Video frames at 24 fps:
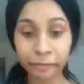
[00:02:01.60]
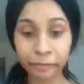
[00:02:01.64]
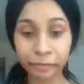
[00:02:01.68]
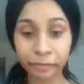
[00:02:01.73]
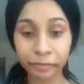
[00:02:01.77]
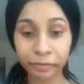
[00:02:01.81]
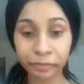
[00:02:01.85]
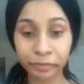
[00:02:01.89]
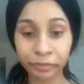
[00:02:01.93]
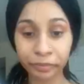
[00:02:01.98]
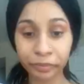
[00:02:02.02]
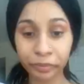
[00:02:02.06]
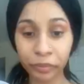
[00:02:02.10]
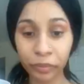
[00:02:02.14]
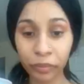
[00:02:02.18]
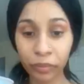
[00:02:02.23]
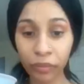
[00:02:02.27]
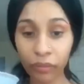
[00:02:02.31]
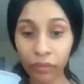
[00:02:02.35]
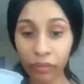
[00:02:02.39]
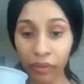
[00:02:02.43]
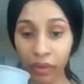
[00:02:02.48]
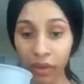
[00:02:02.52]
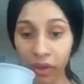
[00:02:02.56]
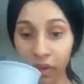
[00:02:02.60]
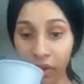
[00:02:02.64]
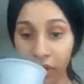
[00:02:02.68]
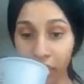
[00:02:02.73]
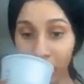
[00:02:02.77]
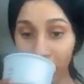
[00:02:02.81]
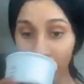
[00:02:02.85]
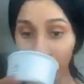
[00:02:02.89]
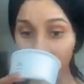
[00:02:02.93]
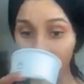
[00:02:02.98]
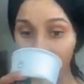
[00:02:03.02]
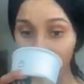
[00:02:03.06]

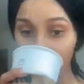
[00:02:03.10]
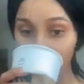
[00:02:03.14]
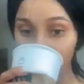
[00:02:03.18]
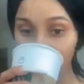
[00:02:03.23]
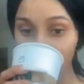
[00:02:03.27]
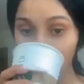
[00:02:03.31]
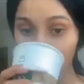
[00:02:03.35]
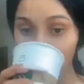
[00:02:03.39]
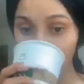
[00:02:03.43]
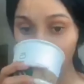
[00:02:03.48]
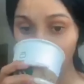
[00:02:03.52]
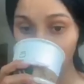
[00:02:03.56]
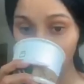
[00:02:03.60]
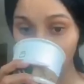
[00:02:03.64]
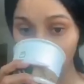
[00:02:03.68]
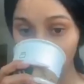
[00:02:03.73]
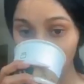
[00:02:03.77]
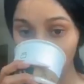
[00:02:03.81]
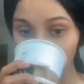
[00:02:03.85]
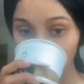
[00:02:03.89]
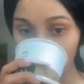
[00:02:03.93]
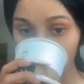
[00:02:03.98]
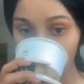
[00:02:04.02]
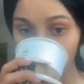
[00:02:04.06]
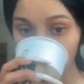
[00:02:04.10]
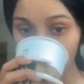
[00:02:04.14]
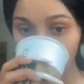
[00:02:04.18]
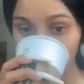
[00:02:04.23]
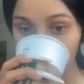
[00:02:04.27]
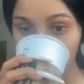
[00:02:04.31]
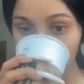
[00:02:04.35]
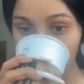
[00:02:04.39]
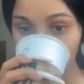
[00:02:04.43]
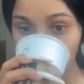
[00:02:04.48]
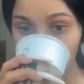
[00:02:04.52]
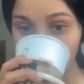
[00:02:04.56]

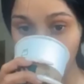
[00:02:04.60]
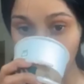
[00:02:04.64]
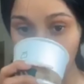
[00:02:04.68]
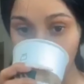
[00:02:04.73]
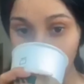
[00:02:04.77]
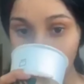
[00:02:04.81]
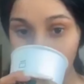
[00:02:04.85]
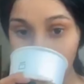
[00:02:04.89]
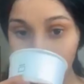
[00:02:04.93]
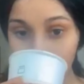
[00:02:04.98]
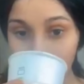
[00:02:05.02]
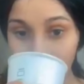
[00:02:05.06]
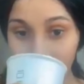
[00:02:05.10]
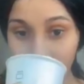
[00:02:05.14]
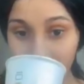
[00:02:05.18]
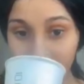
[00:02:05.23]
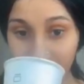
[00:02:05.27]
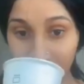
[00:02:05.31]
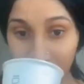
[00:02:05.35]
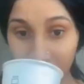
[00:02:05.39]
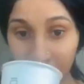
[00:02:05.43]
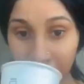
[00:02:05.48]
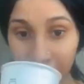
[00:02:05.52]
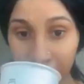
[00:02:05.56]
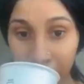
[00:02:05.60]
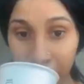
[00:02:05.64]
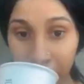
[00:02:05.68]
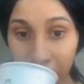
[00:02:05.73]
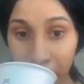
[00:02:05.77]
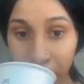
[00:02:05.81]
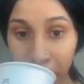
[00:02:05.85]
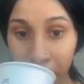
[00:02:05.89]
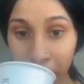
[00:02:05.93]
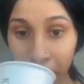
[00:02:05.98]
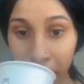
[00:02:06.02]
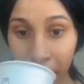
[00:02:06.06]

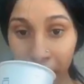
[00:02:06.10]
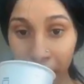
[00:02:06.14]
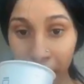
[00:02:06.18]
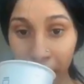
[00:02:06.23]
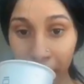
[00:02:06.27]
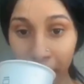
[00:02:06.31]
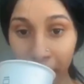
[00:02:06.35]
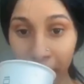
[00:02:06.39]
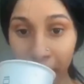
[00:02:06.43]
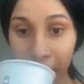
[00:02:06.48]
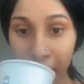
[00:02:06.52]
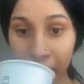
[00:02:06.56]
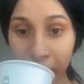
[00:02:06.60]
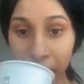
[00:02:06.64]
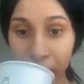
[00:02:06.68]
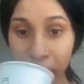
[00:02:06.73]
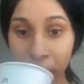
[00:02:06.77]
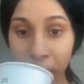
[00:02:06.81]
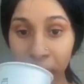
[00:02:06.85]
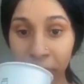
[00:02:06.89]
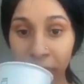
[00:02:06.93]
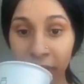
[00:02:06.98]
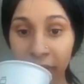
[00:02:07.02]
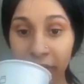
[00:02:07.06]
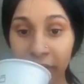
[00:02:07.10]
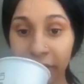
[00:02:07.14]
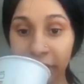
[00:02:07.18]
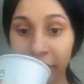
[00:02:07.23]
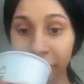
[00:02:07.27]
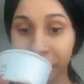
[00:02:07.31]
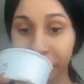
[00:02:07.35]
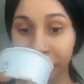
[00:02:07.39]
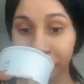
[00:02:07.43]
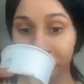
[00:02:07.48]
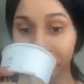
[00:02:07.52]
Nothing is said.